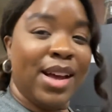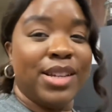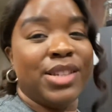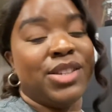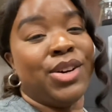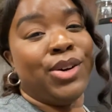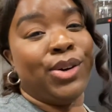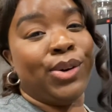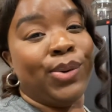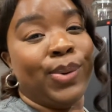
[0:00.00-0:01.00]

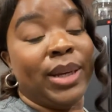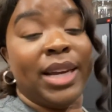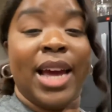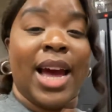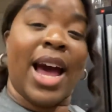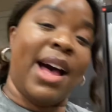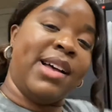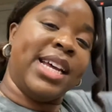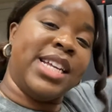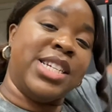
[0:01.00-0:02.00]
So I'll
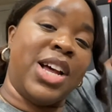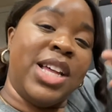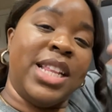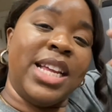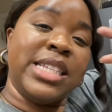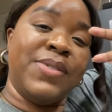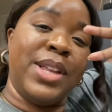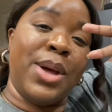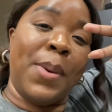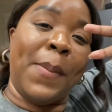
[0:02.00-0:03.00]
catch y'all in the next video.